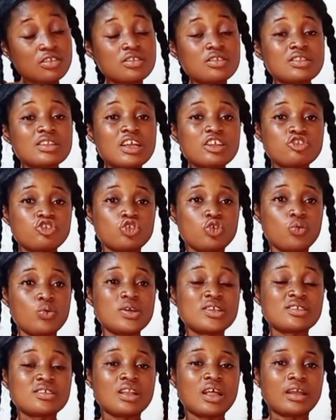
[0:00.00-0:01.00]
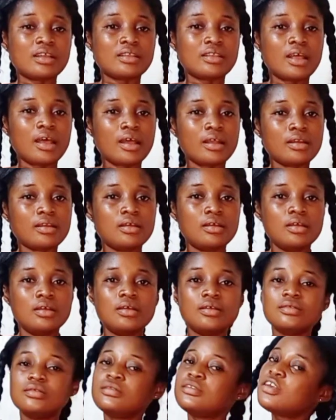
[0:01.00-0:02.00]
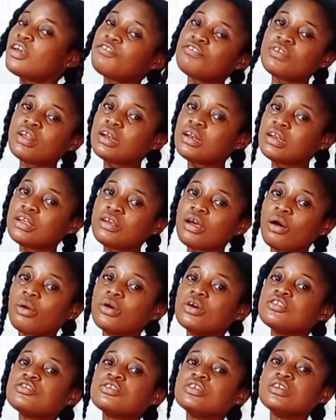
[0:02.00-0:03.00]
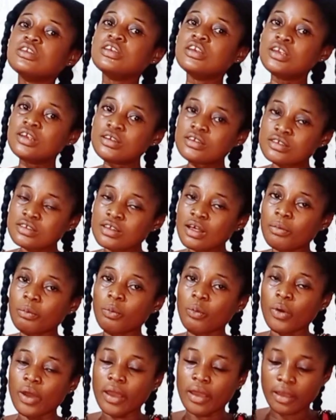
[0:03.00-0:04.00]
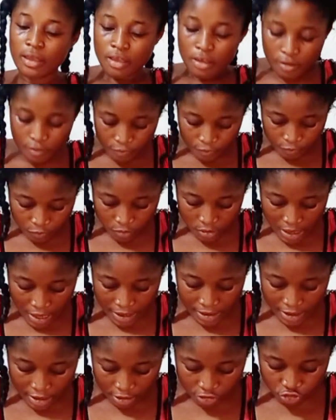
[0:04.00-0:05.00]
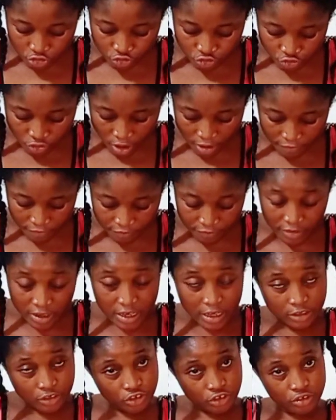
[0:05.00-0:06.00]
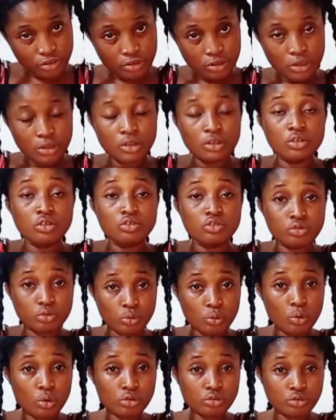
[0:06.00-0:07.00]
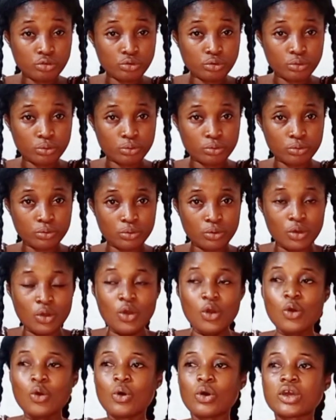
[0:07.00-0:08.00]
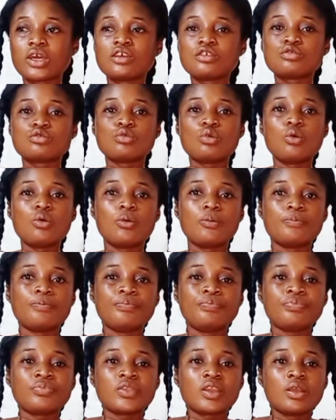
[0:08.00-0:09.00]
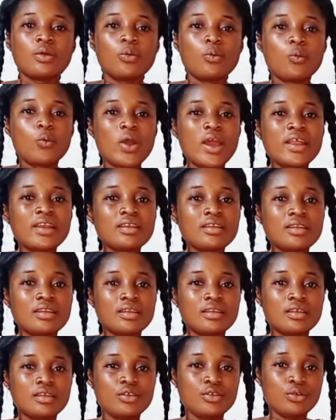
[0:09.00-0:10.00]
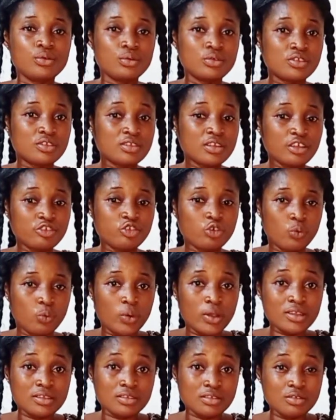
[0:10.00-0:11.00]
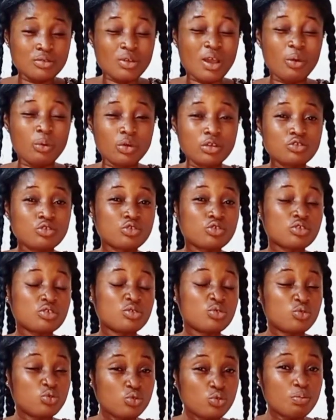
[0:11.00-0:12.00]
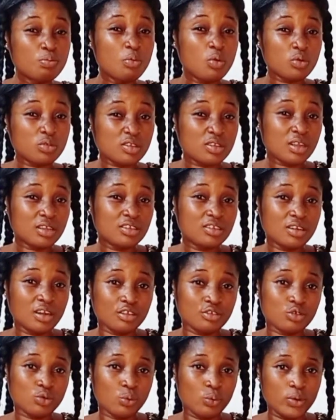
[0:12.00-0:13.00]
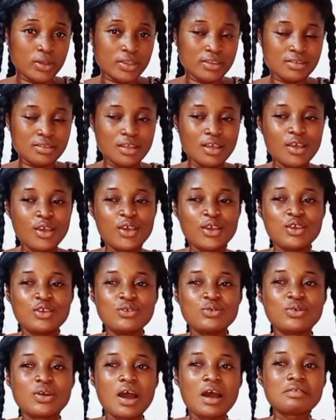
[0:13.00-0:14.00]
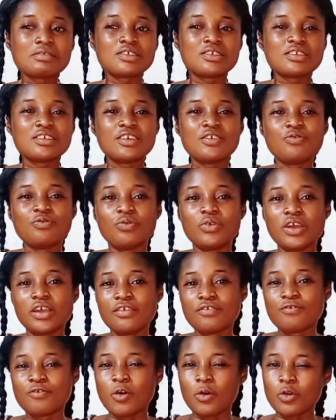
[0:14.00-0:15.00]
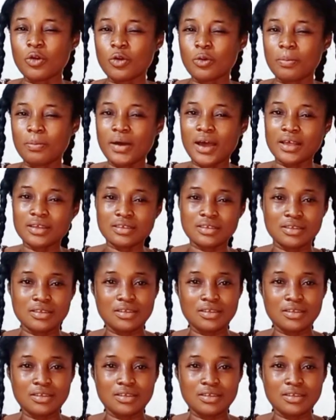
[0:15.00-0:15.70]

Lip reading: Snatch your waist like that. Definitely you're going to need somewhere for that extra flesh to go to. Okay, so when you snatch your waist, you are going to do more snatching at your waist. You have to give way for your bust